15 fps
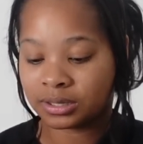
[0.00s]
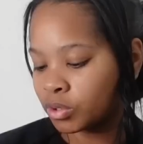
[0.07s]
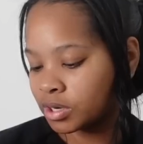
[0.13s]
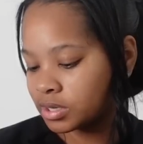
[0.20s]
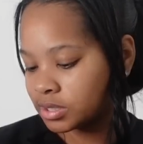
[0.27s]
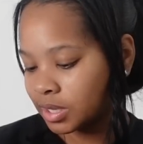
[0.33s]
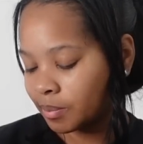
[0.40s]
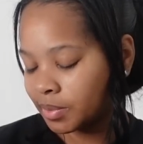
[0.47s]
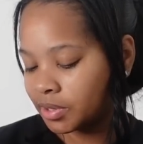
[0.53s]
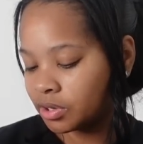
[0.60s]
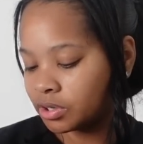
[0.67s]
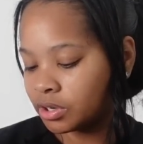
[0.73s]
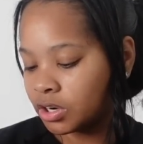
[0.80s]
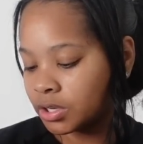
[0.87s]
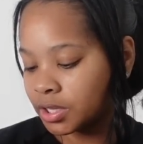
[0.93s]
What are some of your
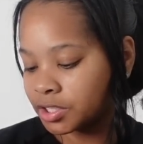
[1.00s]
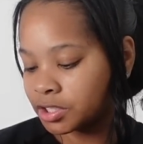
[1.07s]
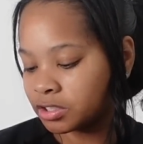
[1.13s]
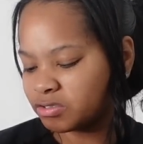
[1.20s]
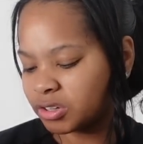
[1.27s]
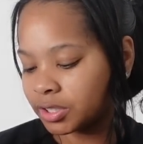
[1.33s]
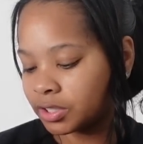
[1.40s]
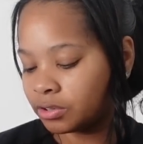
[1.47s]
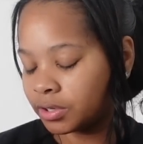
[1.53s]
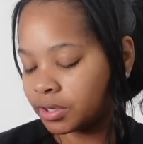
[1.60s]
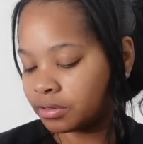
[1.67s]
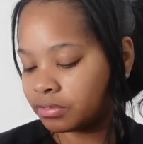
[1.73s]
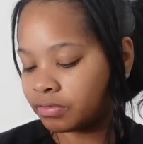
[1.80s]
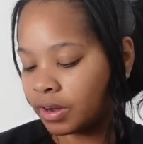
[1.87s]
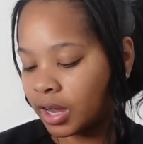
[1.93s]
goals that you're really going
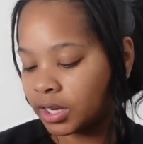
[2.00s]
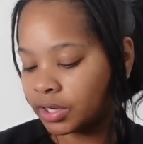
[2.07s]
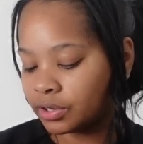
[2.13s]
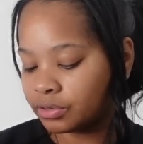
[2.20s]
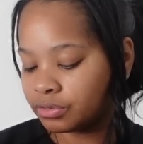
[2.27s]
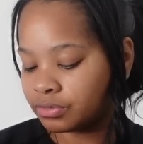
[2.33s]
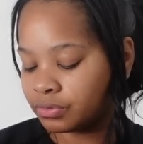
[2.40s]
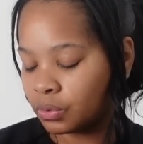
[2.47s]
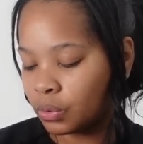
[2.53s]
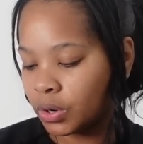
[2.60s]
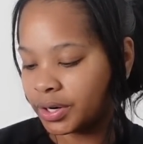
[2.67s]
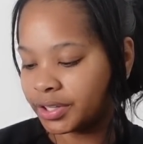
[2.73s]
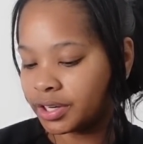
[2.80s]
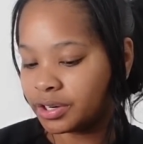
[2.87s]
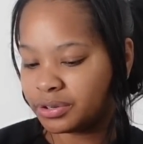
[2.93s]
to follow
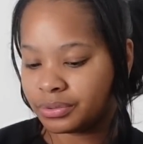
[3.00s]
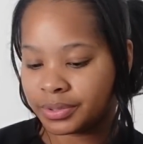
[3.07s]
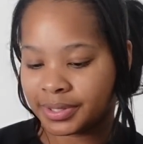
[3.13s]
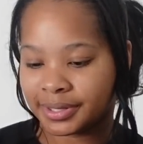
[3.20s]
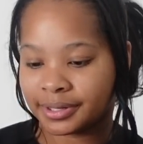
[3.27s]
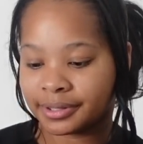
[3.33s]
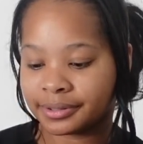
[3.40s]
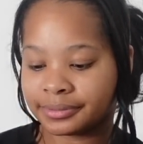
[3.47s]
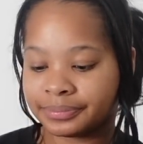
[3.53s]
for the new year?